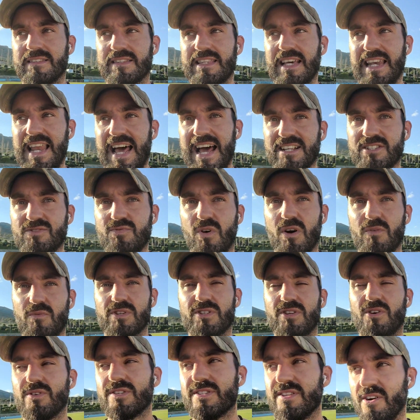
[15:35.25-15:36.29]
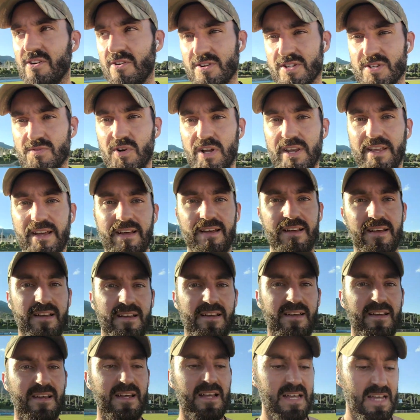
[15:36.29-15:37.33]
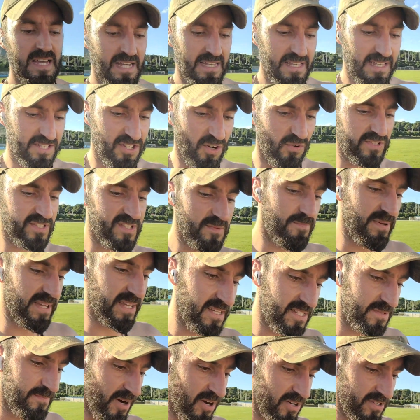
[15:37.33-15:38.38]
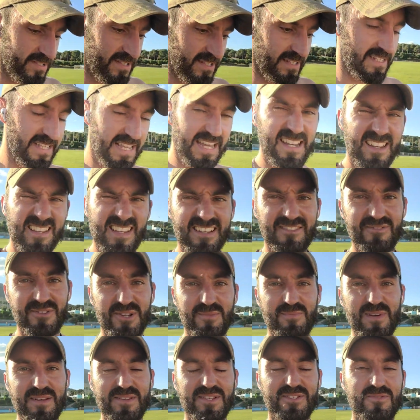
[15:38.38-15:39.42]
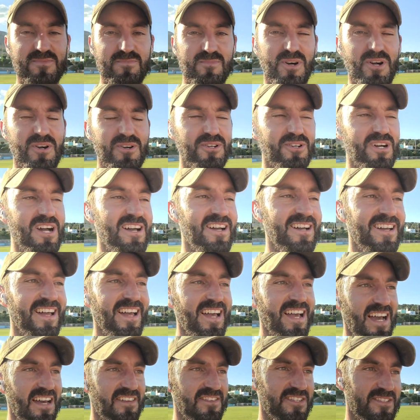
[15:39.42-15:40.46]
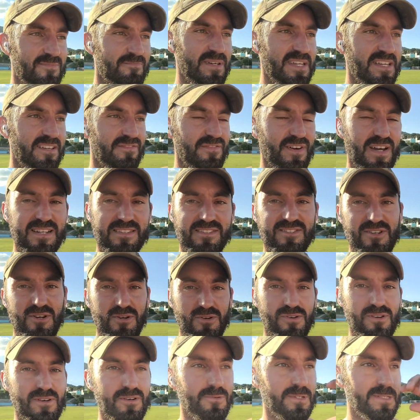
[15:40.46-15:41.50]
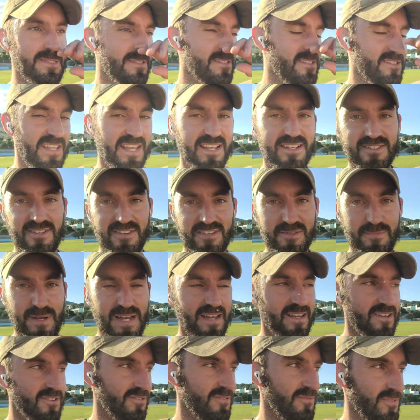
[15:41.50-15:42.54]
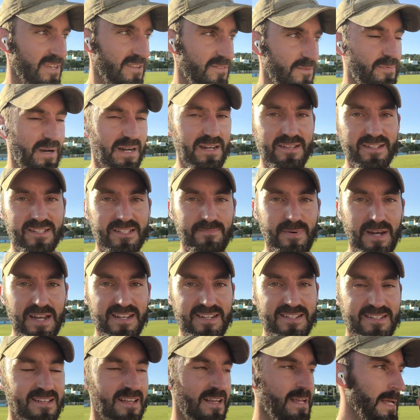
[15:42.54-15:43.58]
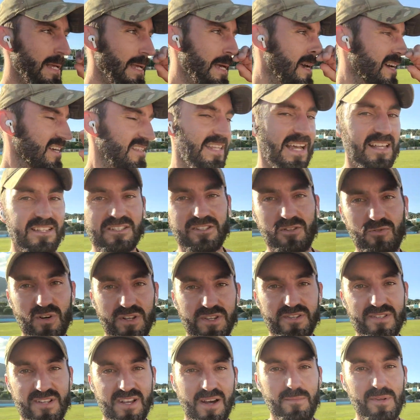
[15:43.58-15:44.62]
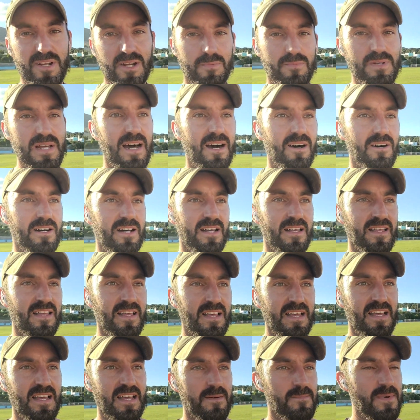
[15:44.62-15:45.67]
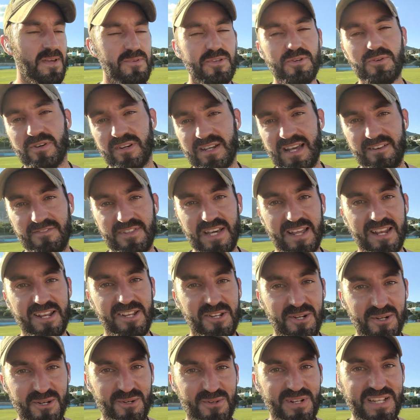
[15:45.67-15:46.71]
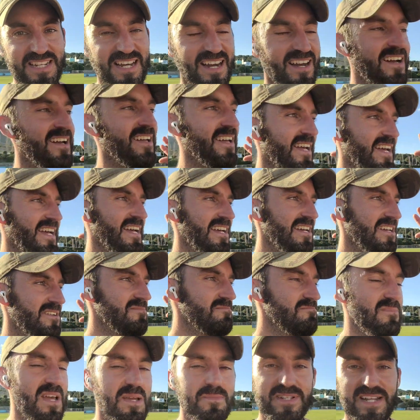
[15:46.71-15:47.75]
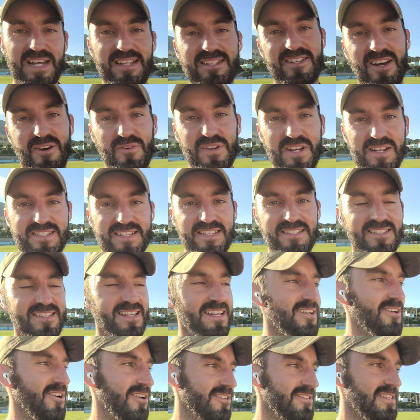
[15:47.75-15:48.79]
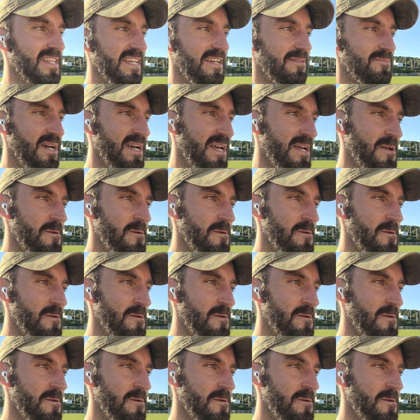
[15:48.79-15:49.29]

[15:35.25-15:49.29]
the last one was always the hardest one. It's always the biggest boss in the end. Like when you play Super Mario and this big fat turtle with sticks on his back or whatever, spikes, that's the one that's coming up now. Maybe you don't have that in your arena. Maybe that's not what existed in Colosseum,